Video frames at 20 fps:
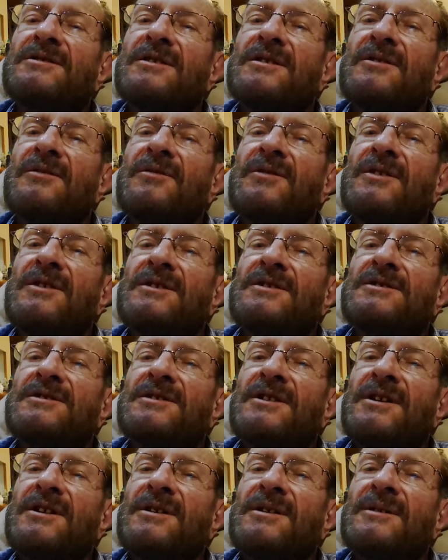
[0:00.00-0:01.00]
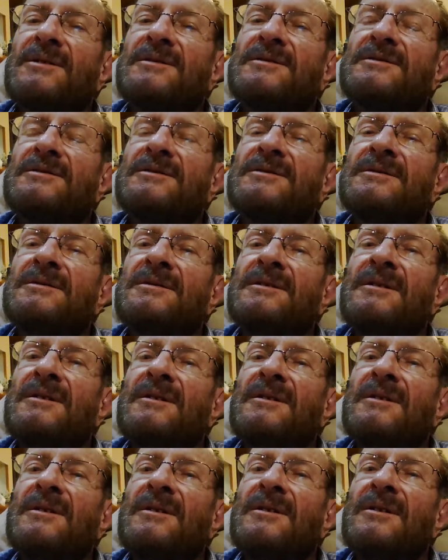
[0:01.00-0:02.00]
of the cells,
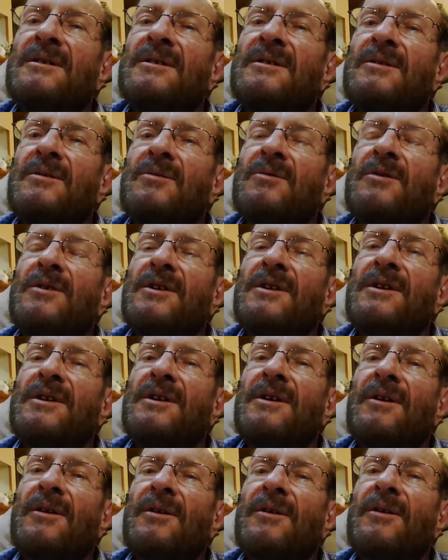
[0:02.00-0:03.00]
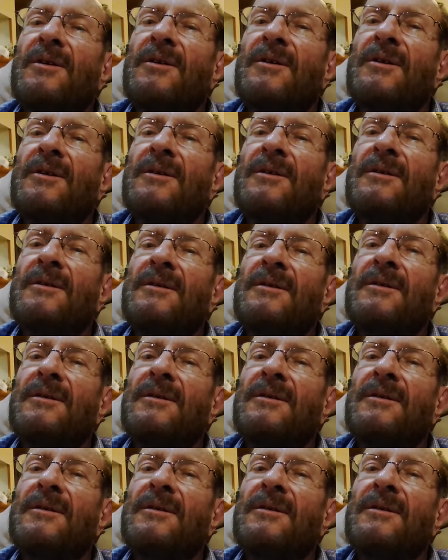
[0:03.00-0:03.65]
we are